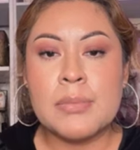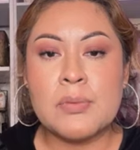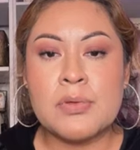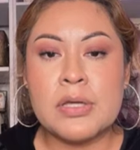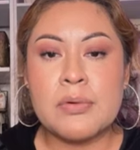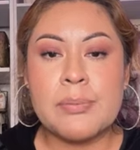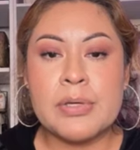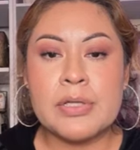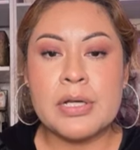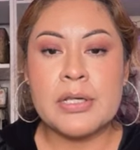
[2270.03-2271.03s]
me without
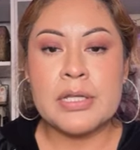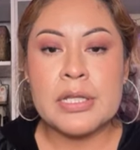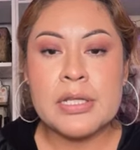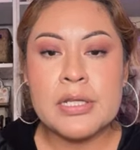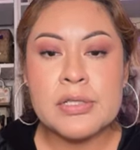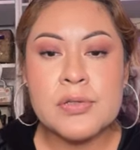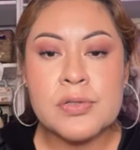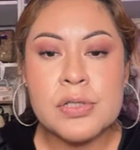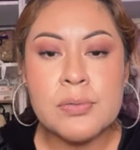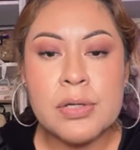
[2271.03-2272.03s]
wrapping. and it's
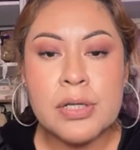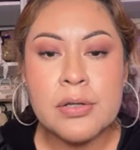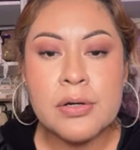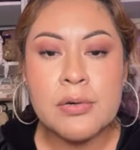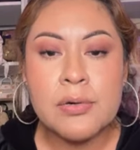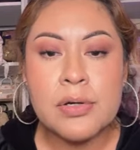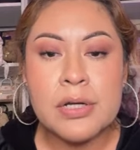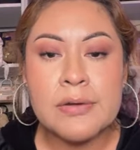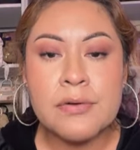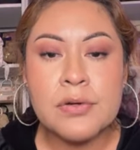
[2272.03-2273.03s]
usually when another order
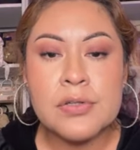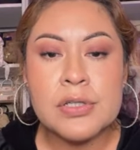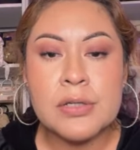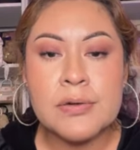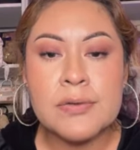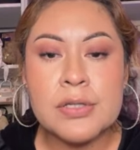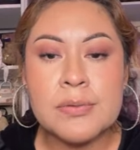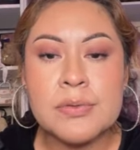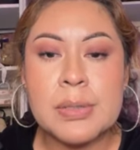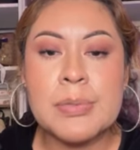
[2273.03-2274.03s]
line for Coachella and everything
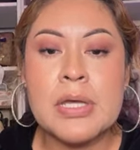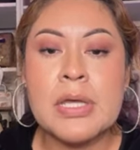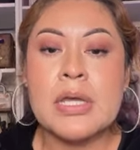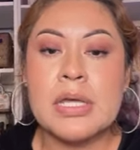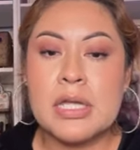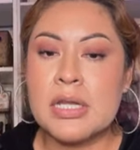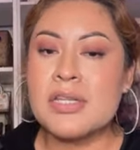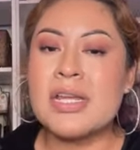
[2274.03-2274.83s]
comes wrapped. It is,